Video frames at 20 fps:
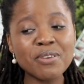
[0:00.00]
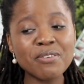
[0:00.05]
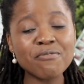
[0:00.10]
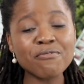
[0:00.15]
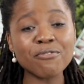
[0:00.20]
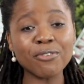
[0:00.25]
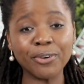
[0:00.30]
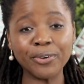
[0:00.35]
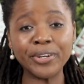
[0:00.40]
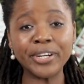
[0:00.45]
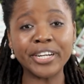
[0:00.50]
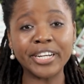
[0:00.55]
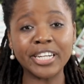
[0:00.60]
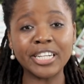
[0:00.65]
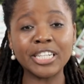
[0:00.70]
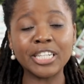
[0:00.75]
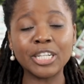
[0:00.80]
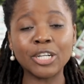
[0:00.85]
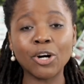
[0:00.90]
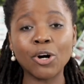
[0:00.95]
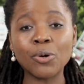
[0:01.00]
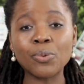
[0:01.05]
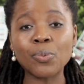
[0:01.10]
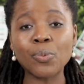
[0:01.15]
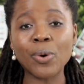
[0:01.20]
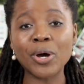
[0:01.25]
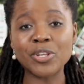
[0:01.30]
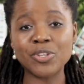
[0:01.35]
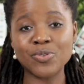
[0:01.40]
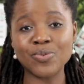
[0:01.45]
very clear
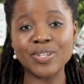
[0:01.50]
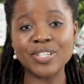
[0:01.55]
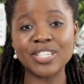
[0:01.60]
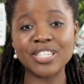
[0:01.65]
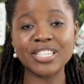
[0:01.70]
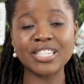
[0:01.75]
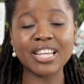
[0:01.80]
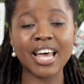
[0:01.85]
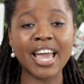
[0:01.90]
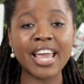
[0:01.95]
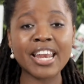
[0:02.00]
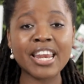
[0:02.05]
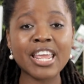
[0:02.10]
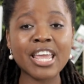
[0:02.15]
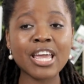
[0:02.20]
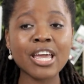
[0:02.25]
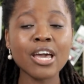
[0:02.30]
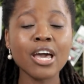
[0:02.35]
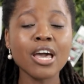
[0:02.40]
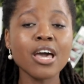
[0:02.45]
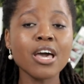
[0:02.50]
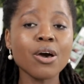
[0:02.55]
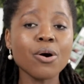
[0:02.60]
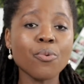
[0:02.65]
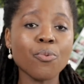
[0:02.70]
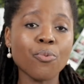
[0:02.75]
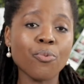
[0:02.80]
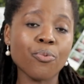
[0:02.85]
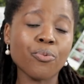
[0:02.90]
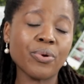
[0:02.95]
on what you are signing
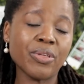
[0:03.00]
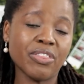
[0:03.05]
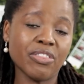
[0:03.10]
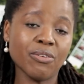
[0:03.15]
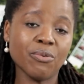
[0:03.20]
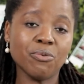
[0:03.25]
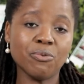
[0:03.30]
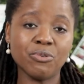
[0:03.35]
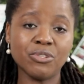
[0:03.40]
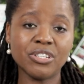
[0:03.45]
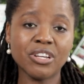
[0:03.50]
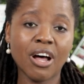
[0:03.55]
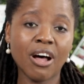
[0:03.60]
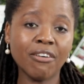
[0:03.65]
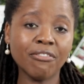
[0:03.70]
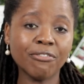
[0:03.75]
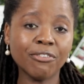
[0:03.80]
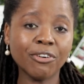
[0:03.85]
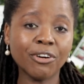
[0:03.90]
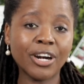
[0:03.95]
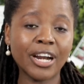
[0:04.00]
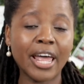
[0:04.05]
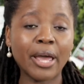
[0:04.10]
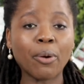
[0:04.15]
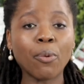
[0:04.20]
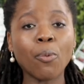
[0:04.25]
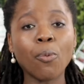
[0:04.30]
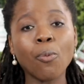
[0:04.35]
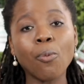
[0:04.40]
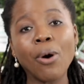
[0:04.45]
with the hotel for,
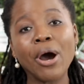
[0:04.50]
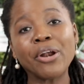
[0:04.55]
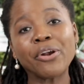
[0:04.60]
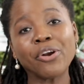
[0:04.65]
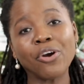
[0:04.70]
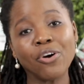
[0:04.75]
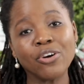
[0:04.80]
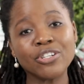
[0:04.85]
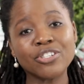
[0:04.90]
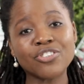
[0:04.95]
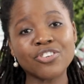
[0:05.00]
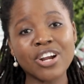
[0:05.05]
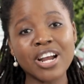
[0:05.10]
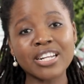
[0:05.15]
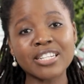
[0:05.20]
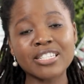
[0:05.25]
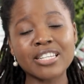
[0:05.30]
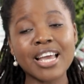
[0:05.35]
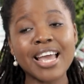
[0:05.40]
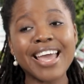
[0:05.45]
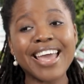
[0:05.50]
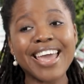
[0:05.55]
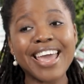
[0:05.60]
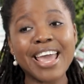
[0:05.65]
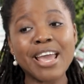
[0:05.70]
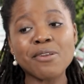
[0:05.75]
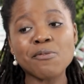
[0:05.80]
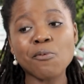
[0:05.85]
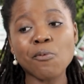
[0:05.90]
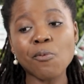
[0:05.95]
like what contract
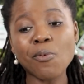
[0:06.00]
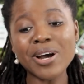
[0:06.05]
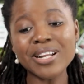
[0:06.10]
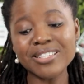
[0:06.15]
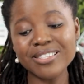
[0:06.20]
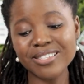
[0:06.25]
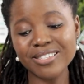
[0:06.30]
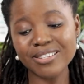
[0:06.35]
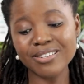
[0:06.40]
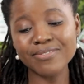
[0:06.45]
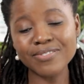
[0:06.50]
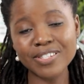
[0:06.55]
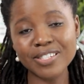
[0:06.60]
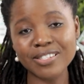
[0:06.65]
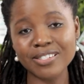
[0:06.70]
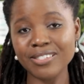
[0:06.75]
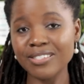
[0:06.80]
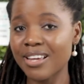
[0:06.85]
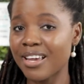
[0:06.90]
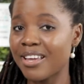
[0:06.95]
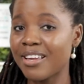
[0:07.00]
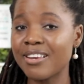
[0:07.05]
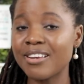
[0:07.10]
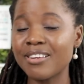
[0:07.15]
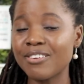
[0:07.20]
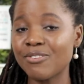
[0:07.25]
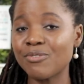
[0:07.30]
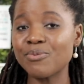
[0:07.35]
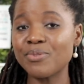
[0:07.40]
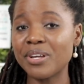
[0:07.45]
and what services are
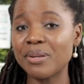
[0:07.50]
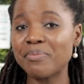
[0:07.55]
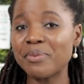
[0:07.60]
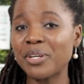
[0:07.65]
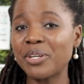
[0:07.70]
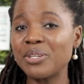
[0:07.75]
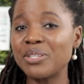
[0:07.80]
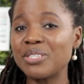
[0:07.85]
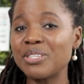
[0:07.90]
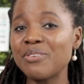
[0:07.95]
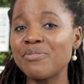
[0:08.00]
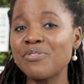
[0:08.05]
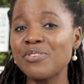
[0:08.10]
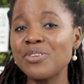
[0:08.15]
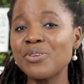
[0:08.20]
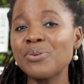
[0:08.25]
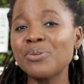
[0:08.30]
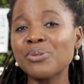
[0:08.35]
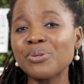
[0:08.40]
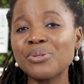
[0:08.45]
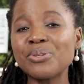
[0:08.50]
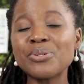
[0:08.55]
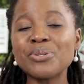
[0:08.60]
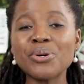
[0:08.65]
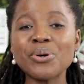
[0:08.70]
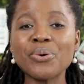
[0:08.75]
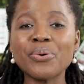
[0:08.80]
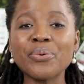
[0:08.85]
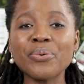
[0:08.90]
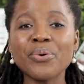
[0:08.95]
included, because if you don't
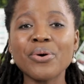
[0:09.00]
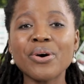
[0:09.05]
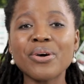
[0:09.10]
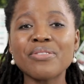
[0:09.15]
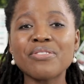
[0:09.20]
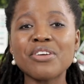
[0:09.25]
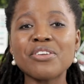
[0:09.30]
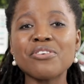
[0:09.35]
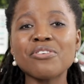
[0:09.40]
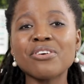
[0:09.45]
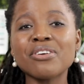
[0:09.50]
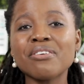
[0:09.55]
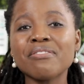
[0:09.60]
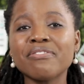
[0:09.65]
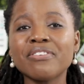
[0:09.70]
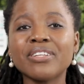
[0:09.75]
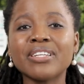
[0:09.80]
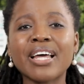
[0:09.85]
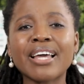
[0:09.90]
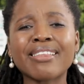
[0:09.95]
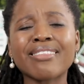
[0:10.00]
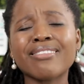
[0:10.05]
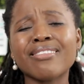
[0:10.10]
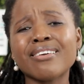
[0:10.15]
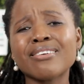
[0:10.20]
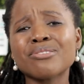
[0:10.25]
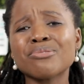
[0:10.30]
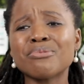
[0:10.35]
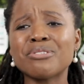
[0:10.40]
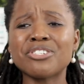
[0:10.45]
know, then you're gonna feel like
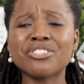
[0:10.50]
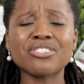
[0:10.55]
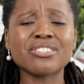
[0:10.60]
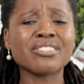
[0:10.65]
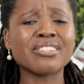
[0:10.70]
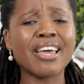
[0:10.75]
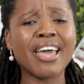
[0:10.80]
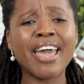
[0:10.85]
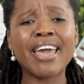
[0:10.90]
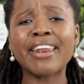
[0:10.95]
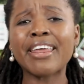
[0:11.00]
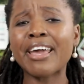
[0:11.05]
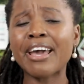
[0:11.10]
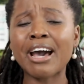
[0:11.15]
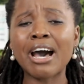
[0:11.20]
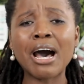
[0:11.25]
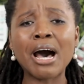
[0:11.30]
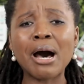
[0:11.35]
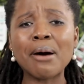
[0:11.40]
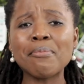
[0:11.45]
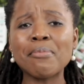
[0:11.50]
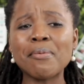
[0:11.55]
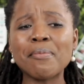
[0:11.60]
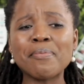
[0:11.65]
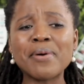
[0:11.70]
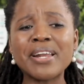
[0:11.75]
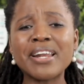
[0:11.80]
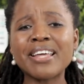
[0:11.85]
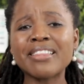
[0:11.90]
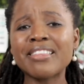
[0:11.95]
things were just adding up,
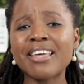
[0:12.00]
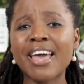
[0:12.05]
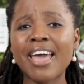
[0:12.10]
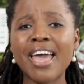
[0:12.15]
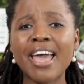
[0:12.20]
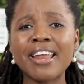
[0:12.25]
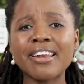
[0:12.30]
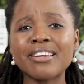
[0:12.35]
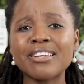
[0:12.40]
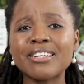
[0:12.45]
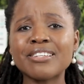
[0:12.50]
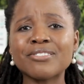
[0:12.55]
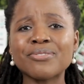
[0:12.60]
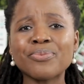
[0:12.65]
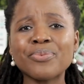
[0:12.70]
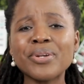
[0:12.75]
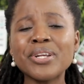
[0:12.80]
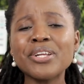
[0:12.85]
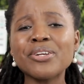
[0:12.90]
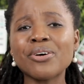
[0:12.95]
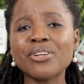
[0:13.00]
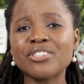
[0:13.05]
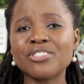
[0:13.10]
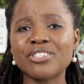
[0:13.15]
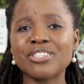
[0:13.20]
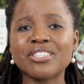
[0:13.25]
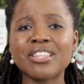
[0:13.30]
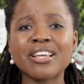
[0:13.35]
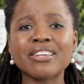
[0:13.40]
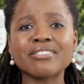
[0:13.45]
but at the end it's really not
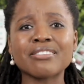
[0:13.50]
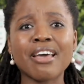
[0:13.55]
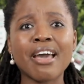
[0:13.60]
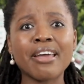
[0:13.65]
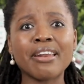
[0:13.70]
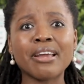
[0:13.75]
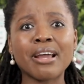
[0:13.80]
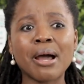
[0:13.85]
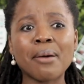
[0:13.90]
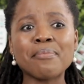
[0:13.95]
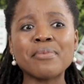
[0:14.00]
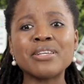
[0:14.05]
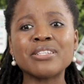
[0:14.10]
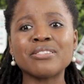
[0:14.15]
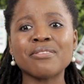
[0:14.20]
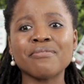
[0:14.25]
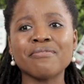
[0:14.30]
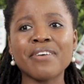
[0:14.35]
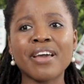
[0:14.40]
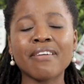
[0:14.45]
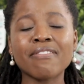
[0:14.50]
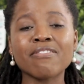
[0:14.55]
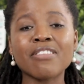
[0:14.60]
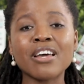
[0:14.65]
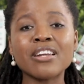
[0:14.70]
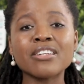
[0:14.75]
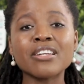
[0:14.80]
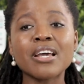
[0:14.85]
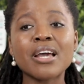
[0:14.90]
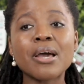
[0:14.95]
just things adding up. It's the fact
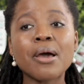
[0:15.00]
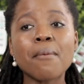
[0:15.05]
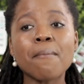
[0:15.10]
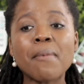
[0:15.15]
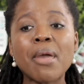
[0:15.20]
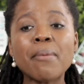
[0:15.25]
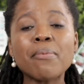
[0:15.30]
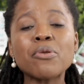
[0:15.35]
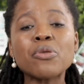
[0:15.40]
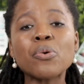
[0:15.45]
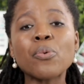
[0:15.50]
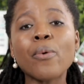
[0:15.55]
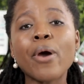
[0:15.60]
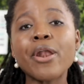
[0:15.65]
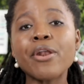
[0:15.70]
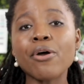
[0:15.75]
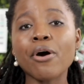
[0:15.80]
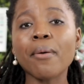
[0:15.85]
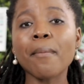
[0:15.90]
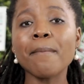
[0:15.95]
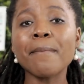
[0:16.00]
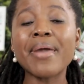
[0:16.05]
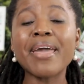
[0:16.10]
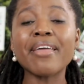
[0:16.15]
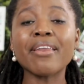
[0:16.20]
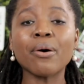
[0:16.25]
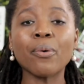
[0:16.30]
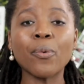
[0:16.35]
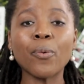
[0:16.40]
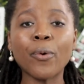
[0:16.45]
that maybe you were not
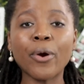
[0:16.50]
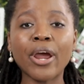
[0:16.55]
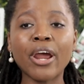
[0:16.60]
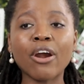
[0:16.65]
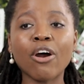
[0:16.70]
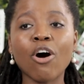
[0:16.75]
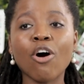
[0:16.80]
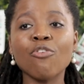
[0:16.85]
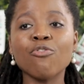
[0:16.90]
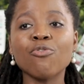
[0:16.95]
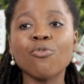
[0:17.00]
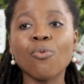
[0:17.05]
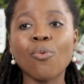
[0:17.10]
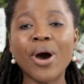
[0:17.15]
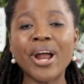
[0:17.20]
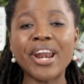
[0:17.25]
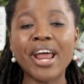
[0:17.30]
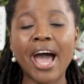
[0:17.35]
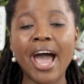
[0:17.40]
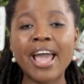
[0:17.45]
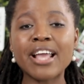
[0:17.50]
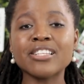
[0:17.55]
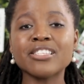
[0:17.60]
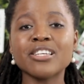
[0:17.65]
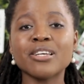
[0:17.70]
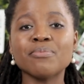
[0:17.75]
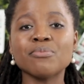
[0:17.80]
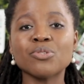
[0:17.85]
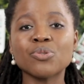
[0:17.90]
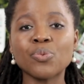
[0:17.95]
made aware of what
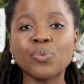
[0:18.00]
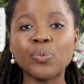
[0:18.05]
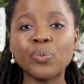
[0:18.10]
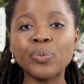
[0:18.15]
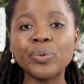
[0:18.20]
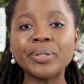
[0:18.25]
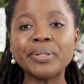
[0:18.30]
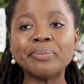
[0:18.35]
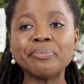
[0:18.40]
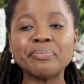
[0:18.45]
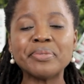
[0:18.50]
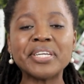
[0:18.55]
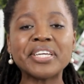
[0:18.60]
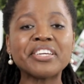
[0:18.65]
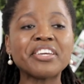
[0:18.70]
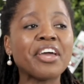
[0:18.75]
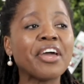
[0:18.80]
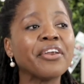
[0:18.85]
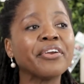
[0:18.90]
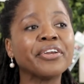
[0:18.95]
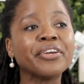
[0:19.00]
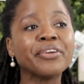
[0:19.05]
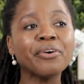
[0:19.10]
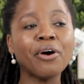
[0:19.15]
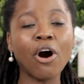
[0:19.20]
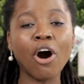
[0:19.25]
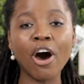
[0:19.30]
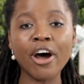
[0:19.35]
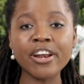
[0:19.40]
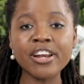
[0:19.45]
items will be carried
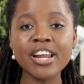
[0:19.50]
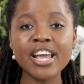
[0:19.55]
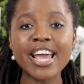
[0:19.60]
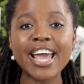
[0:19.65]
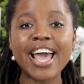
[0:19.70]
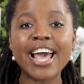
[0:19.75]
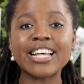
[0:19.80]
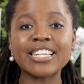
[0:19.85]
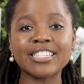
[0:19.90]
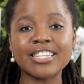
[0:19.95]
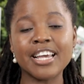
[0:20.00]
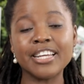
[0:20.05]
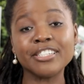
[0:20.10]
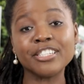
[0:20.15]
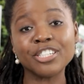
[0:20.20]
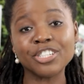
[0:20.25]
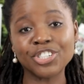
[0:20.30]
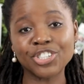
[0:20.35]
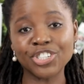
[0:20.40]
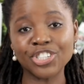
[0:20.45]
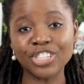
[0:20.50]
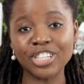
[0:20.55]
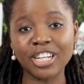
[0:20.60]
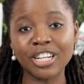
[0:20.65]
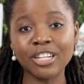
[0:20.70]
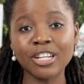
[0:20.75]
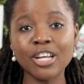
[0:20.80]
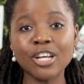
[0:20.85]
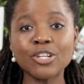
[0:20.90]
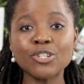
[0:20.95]
on as
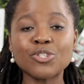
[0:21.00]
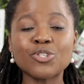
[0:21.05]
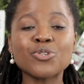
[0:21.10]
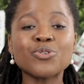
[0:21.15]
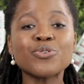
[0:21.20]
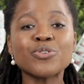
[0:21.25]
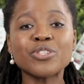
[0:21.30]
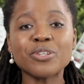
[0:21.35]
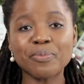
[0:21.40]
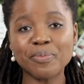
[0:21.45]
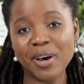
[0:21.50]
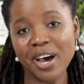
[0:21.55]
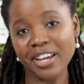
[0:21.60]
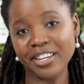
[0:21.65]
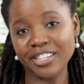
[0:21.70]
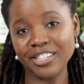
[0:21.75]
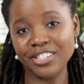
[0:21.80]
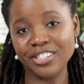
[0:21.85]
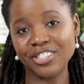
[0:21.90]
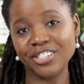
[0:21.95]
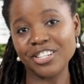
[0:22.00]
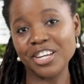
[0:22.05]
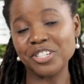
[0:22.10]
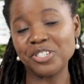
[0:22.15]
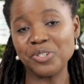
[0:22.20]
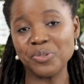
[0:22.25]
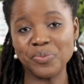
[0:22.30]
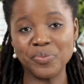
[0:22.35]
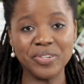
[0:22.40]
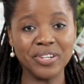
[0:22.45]
additional to the package
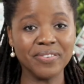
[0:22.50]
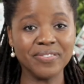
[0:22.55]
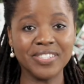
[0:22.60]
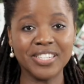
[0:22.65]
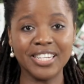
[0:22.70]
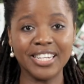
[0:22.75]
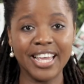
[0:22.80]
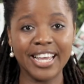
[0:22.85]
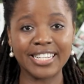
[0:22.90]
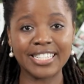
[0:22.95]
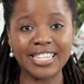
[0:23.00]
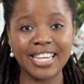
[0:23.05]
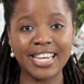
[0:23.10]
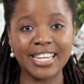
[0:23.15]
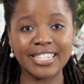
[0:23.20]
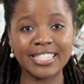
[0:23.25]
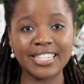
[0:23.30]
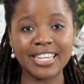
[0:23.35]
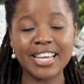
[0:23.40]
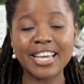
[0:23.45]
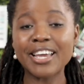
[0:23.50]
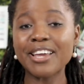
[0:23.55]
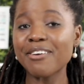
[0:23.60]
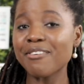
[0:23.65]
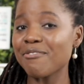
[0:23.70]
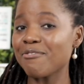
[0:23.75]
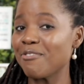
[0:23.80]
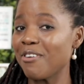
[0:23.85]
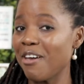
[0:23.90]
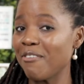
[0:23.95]
that you would have selected.
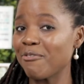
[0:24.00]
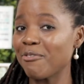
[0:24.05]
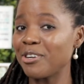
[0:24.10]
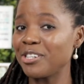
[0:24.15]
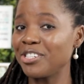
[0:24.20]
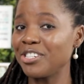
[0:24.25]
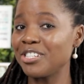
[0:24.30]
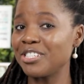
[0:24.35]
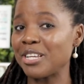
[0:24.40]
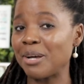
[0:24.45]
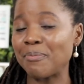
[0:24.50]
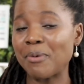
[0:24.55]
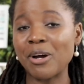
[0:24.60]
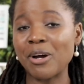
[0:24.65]
If you have questions